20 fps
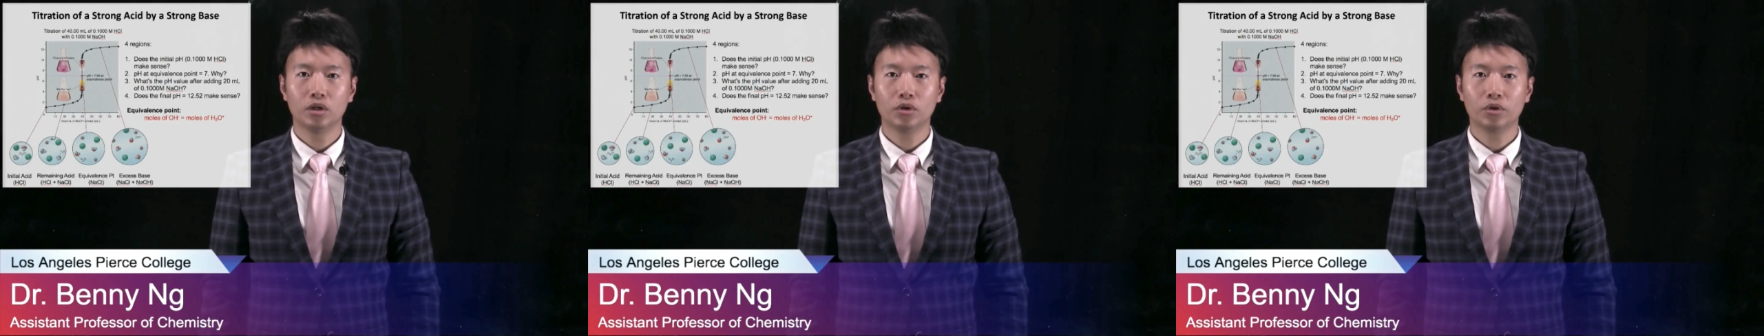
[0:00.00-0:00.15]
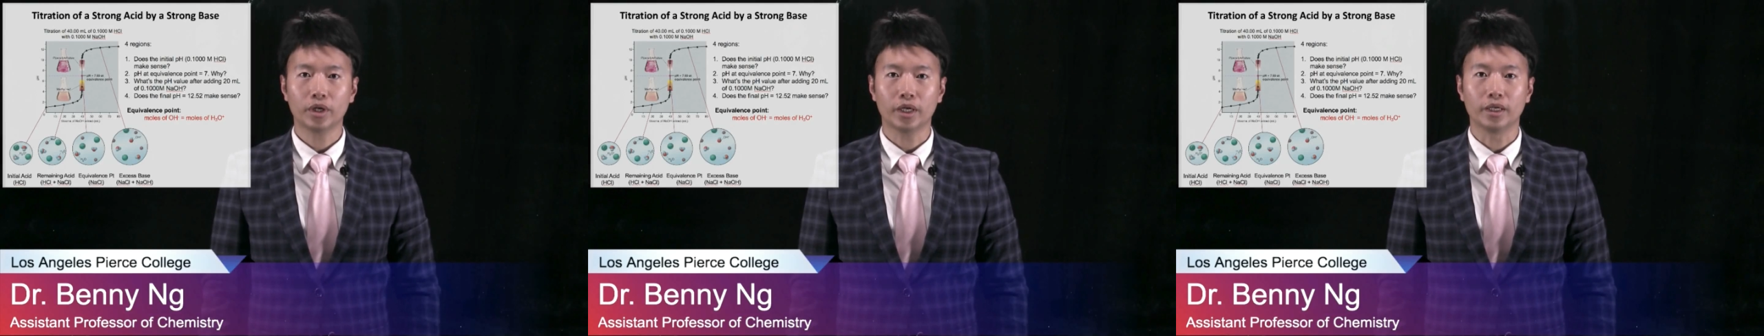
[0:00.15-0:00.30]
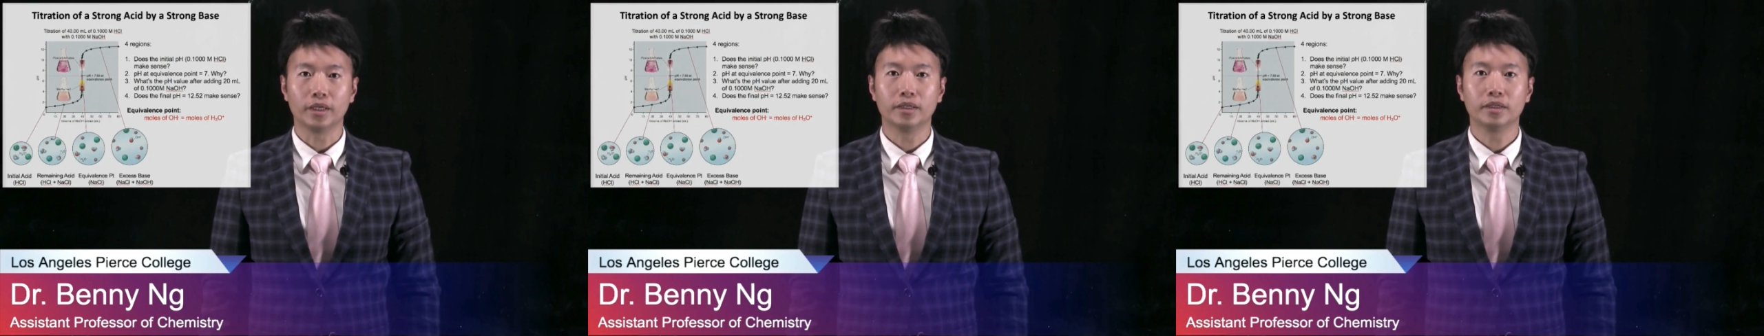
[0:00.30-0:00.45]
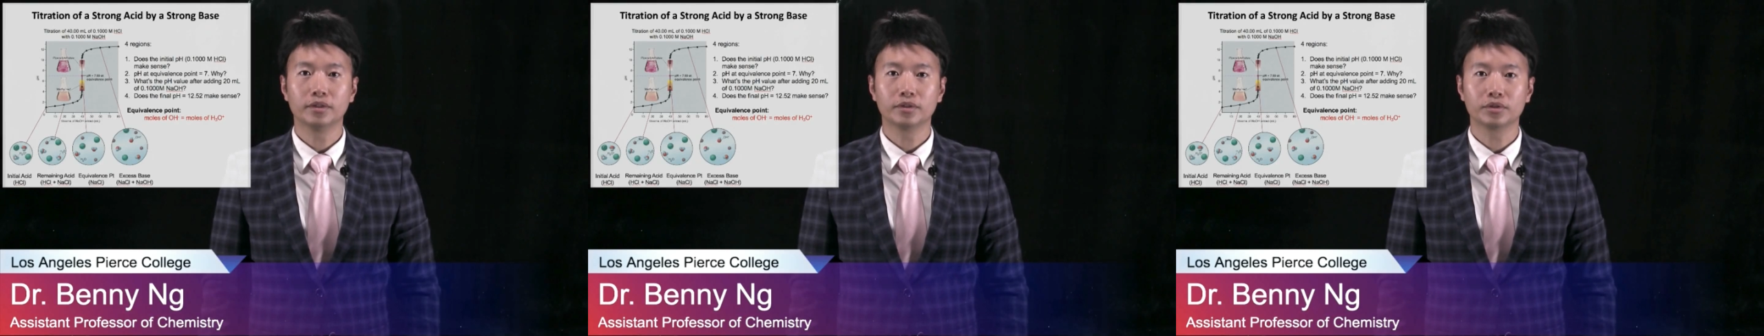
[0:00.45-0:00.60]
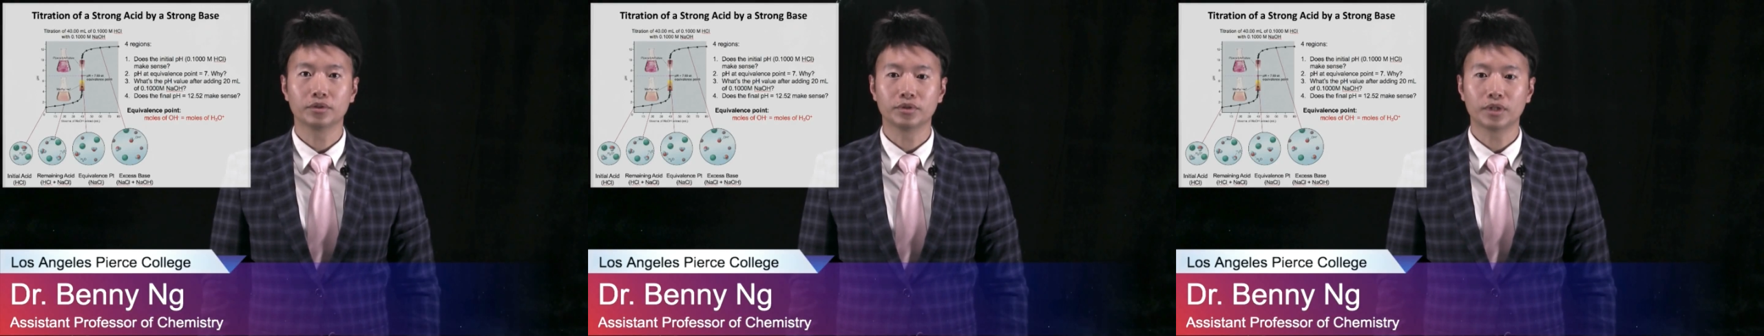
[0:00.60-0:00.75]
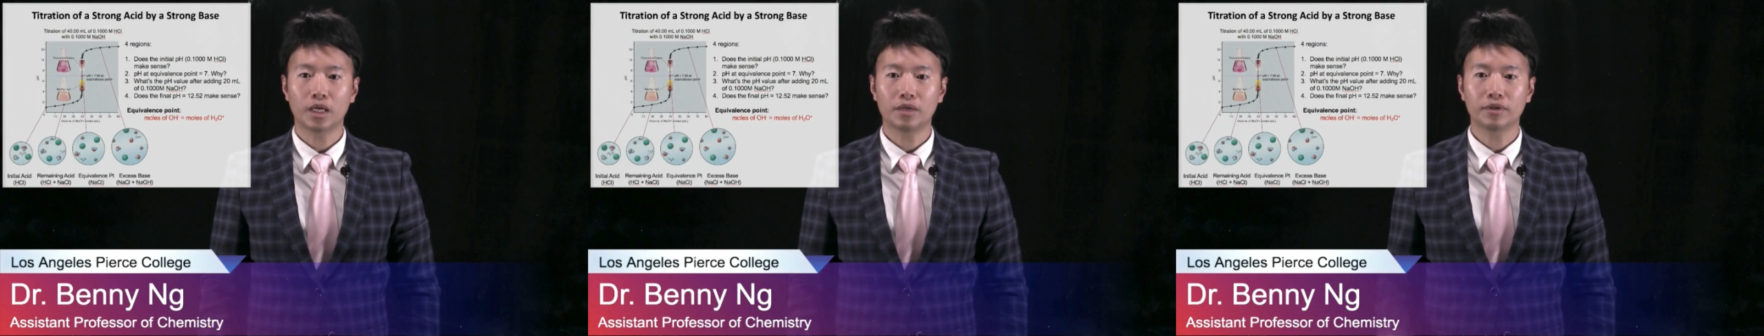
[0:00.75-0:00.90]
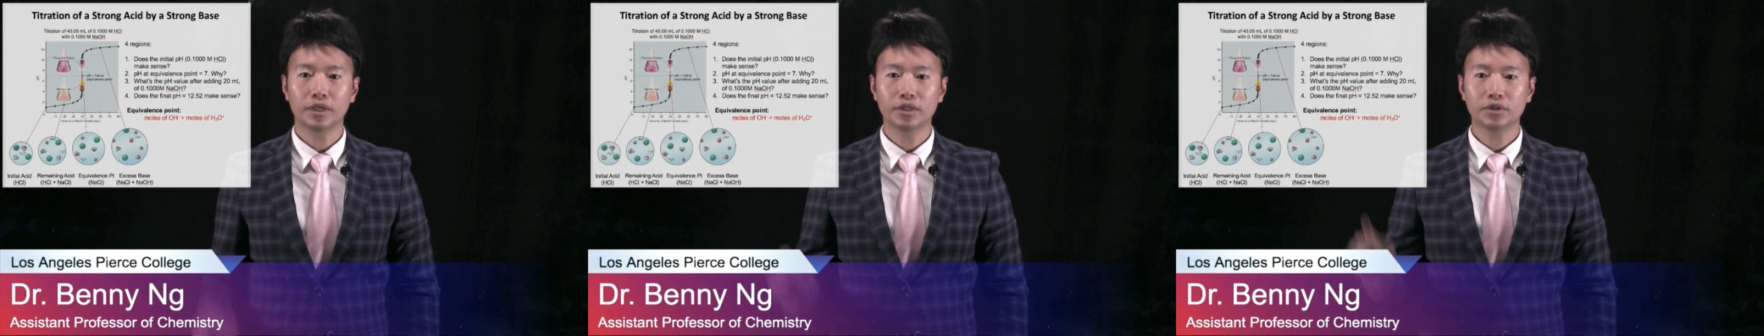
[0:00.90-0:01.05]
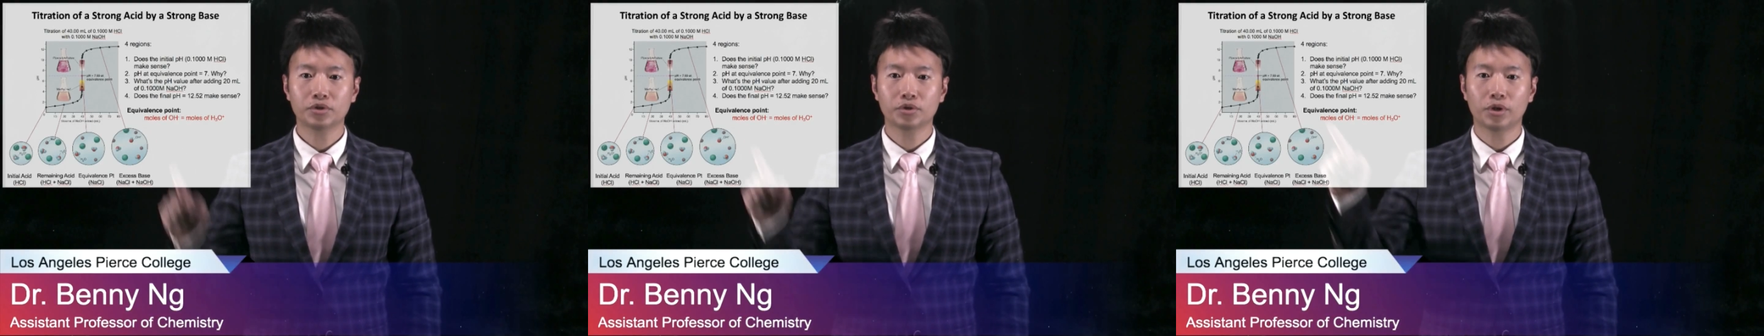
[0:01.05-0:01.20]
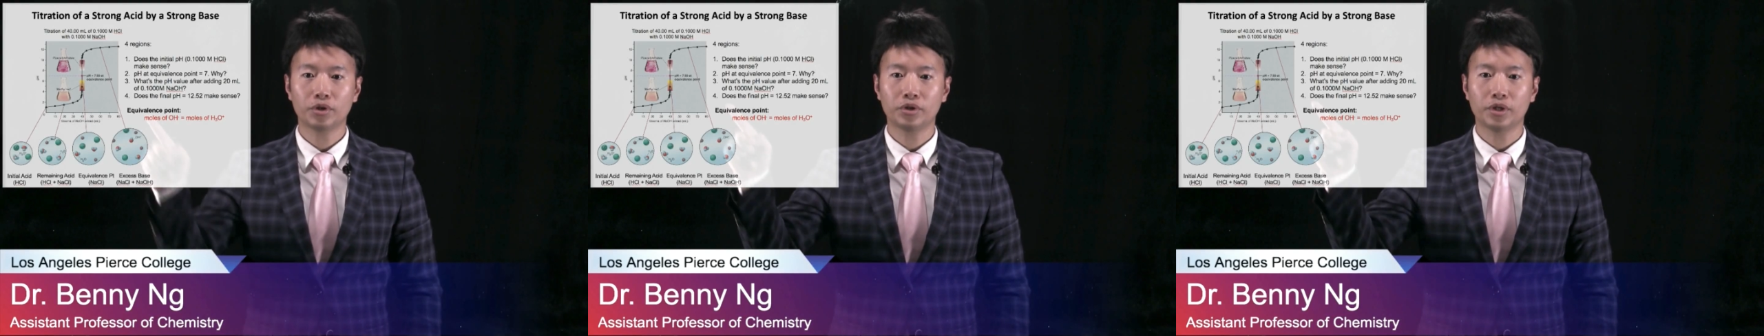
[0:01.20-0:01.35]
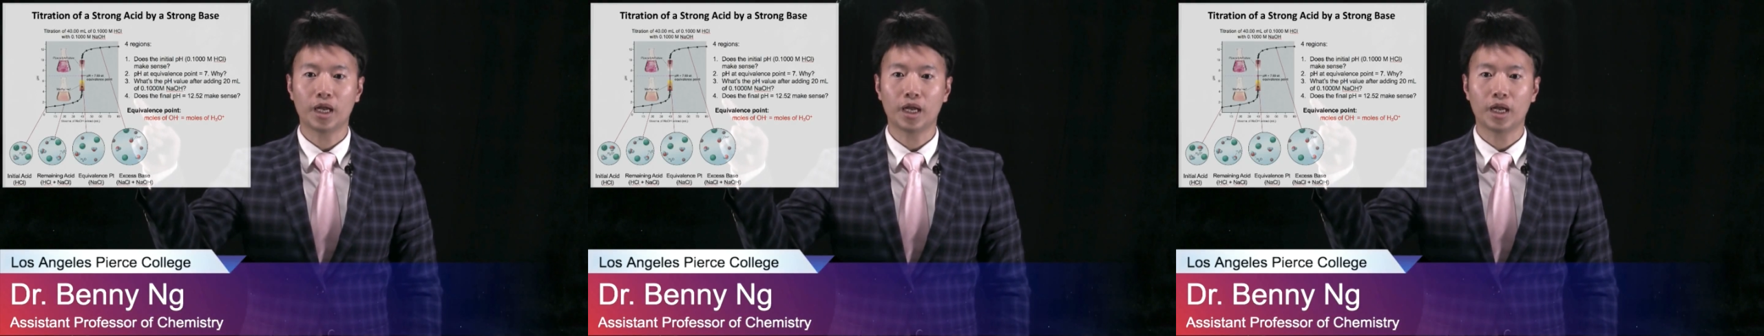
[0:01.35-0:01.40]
Okay, so now let's try